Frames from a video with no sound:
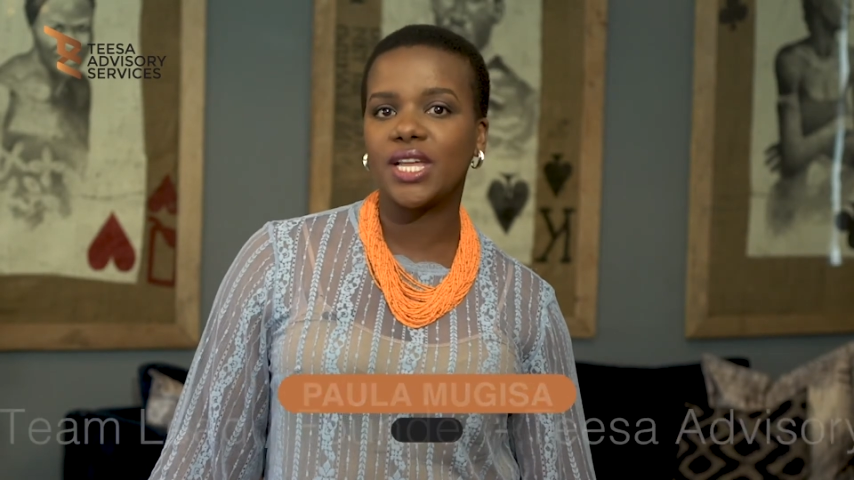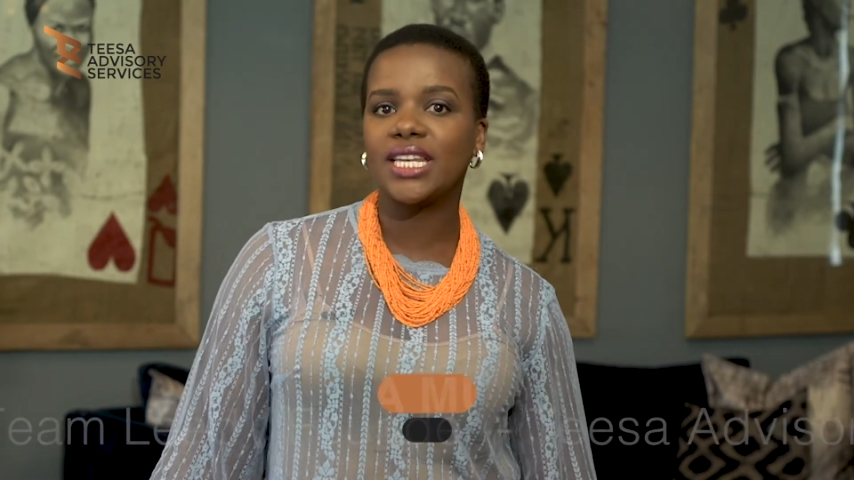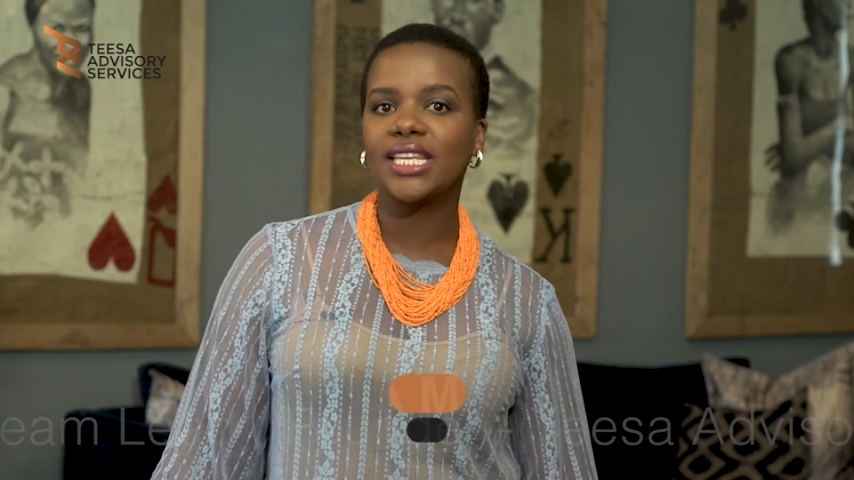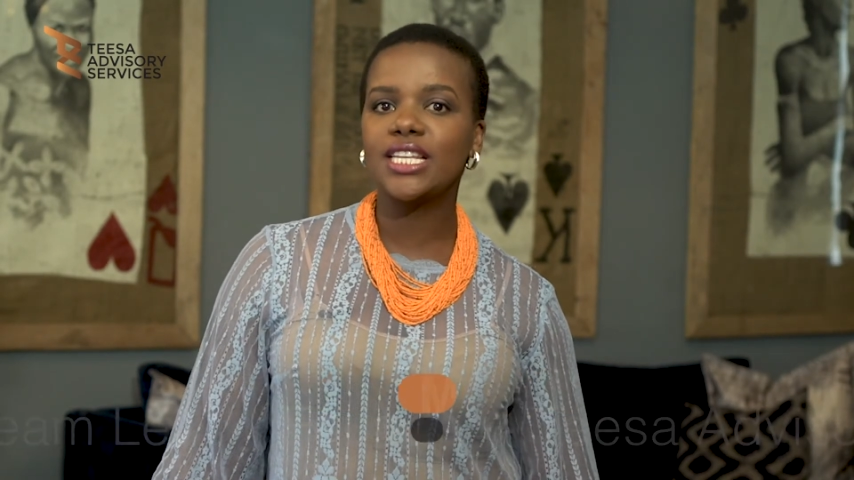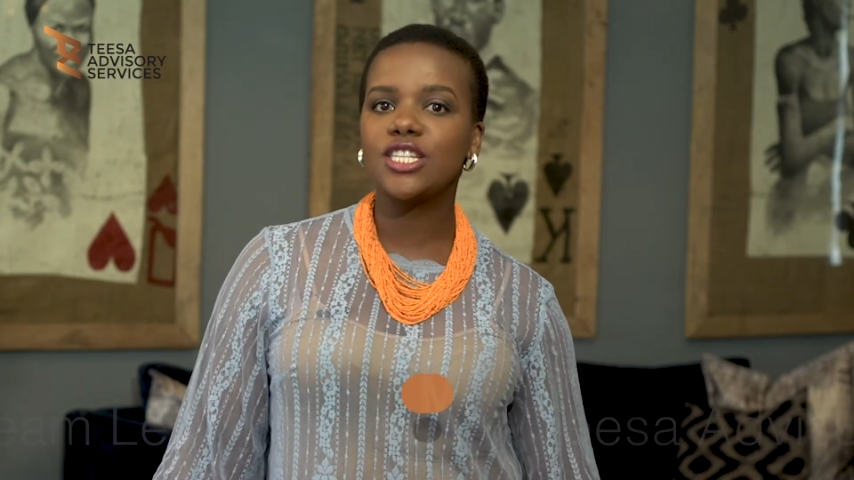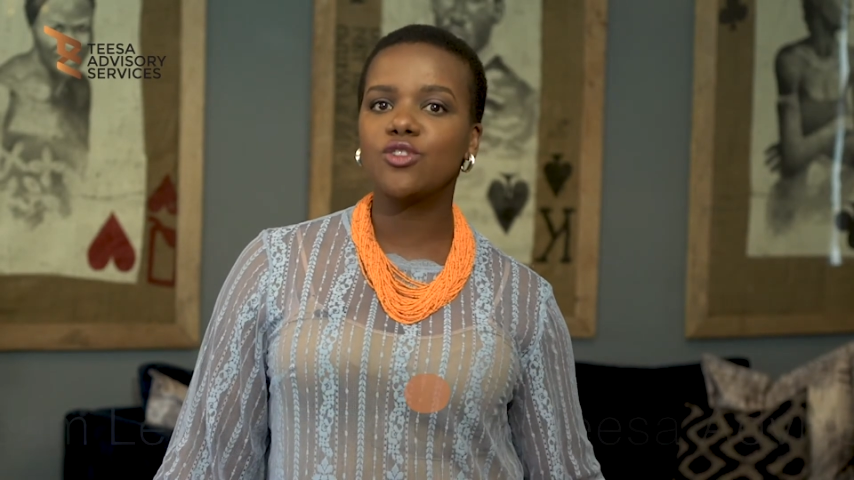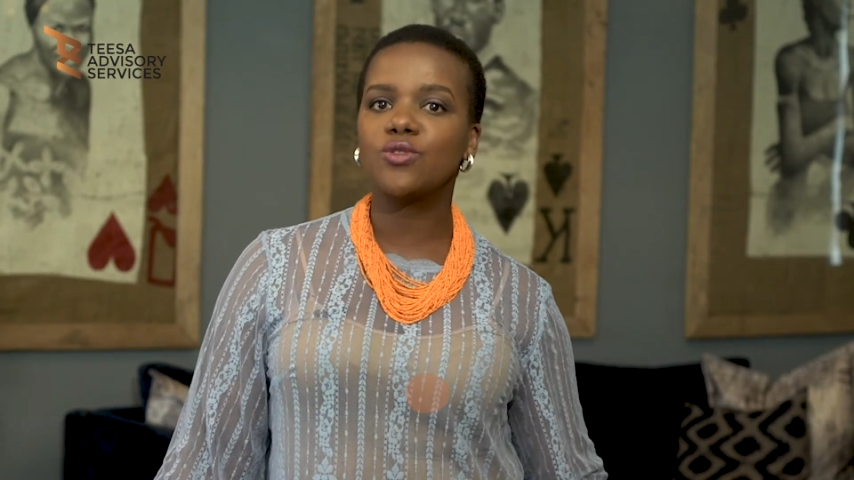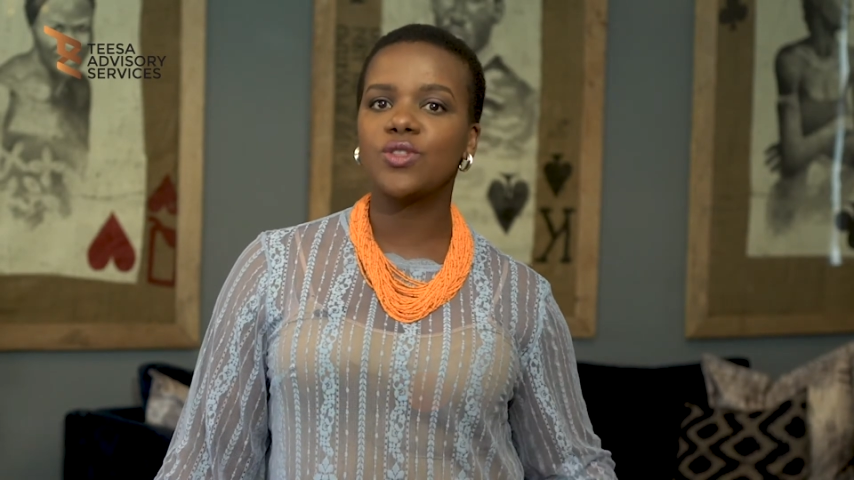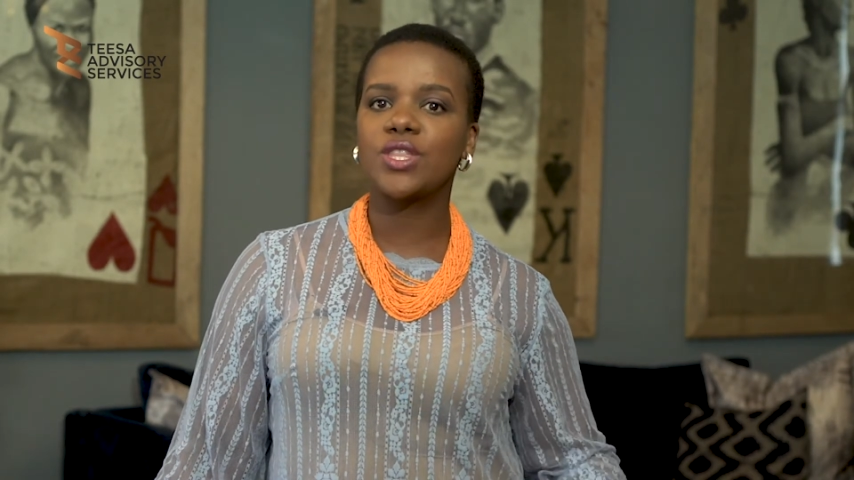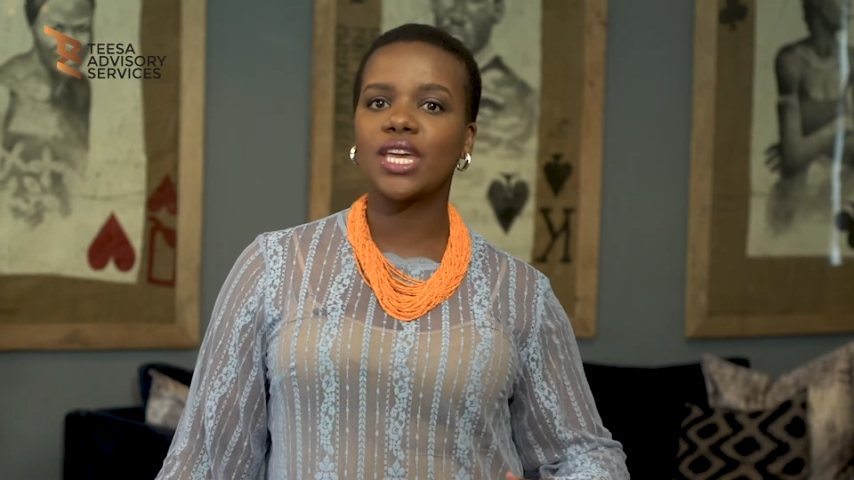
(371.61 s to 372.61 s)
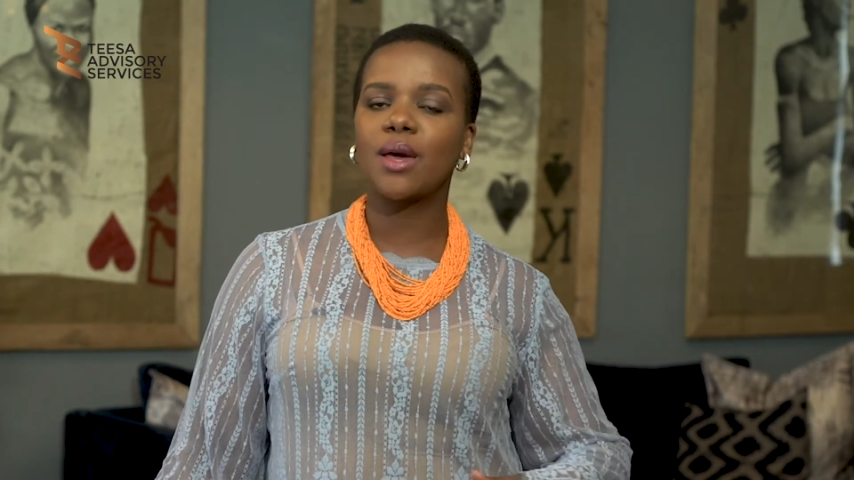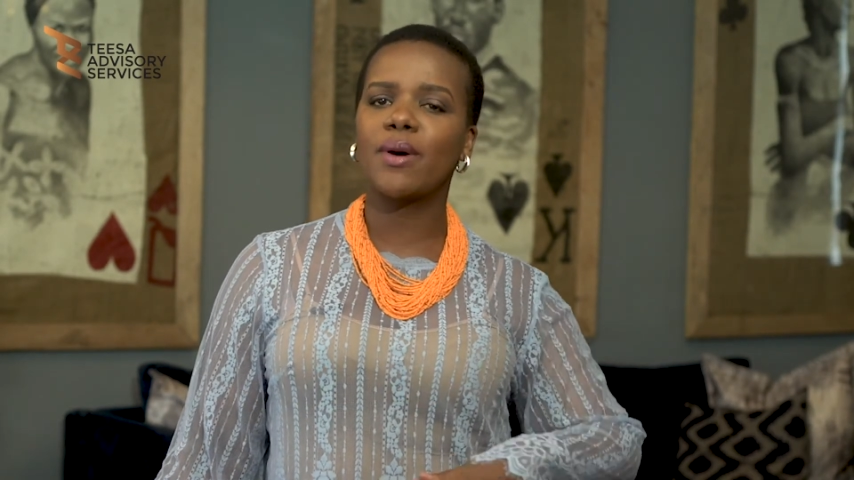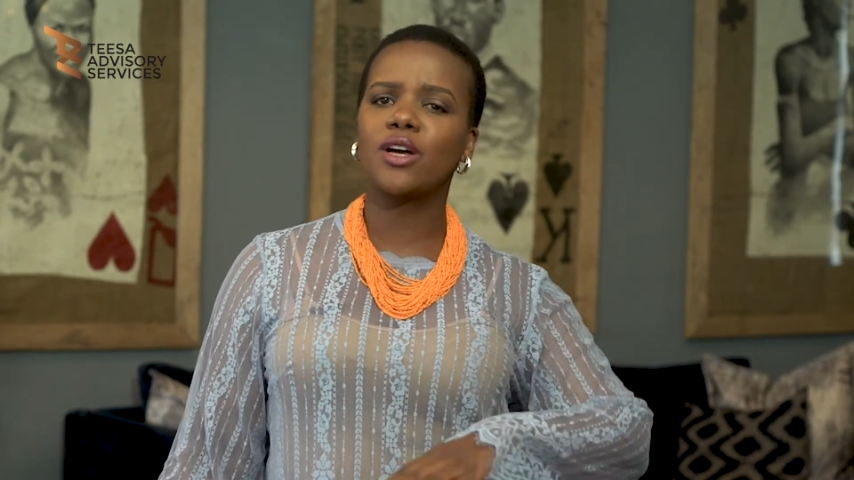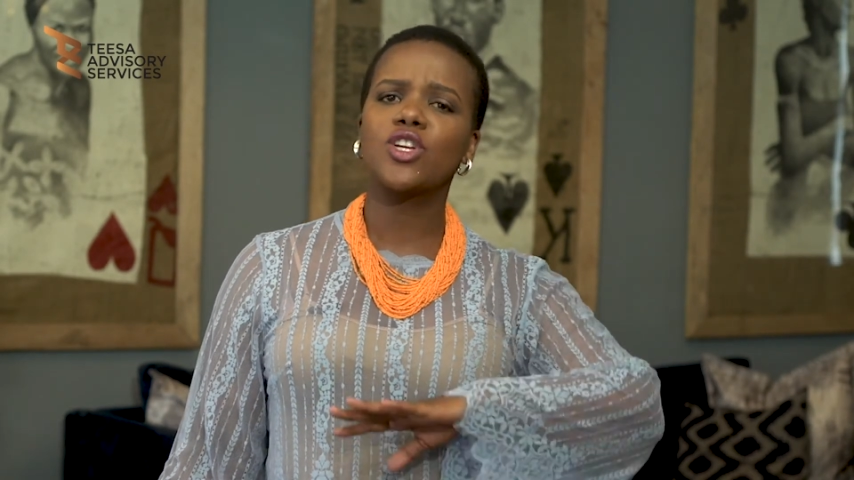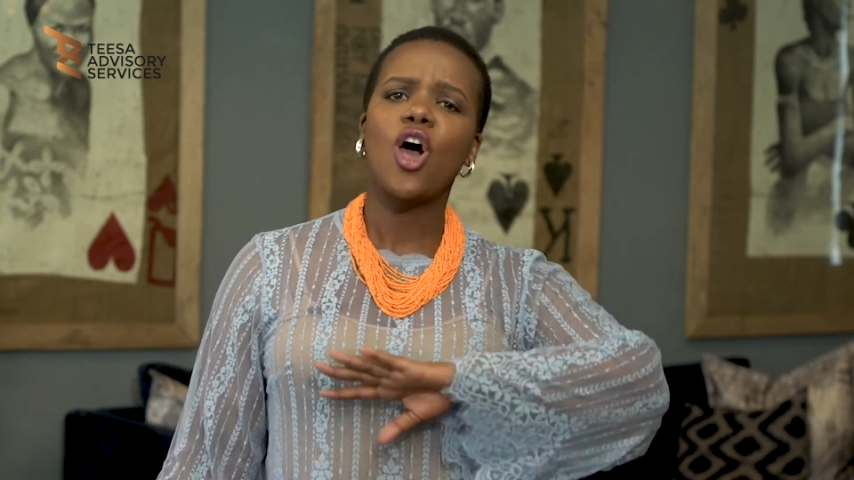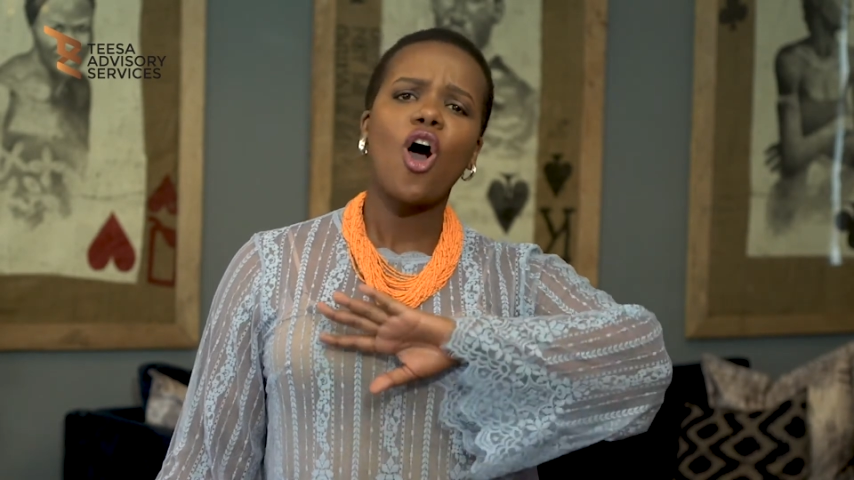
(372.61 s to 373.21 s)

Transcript: in getting you to think about